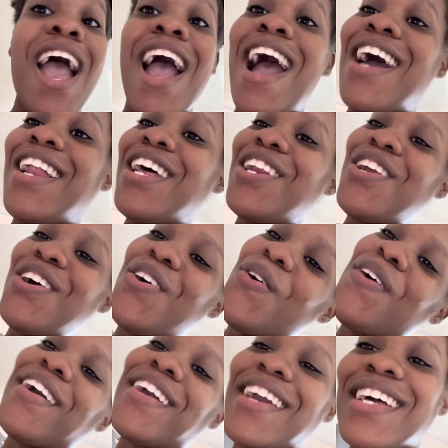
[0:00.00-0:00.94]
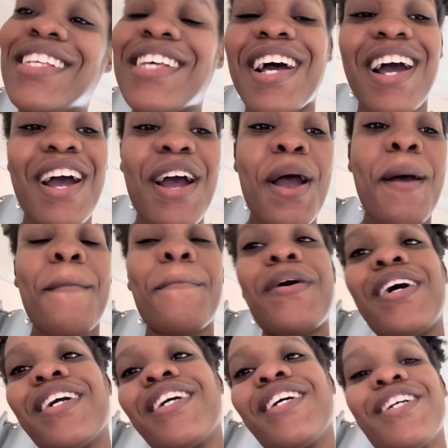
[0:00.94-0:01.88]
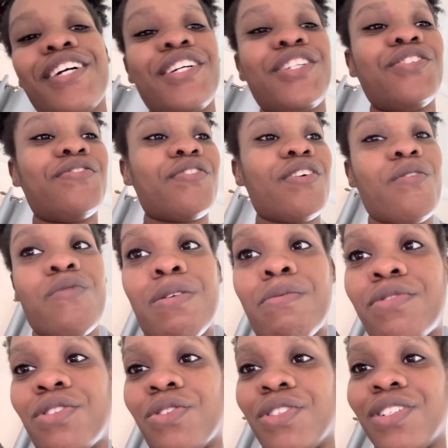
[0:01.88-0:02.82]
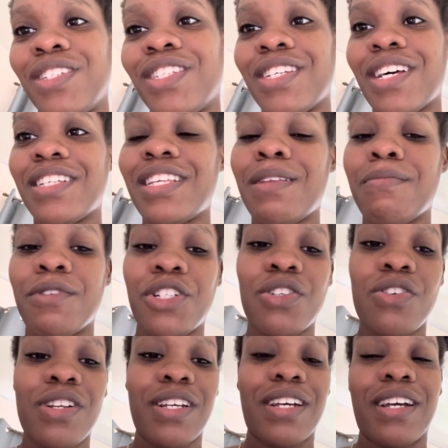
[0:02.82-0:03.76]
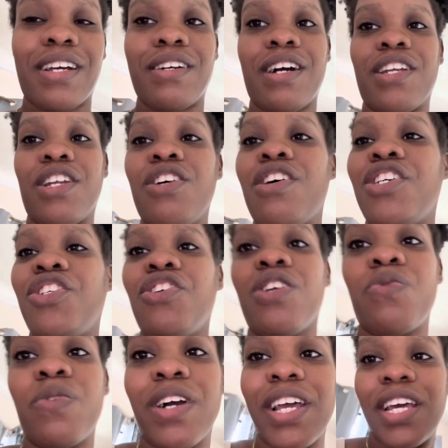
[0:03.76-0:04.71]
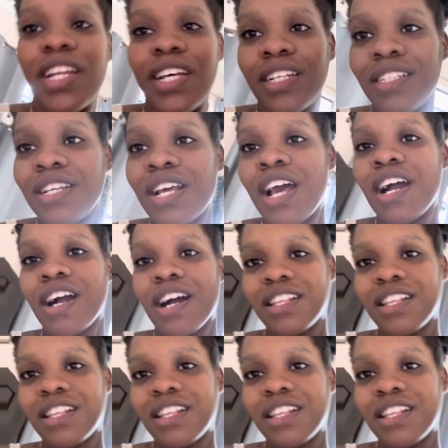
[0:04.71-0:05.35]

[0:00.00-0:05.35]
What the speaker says: And I now get a package from websource. So I said I'm gonna show you. I'm not gonna show you what in it because I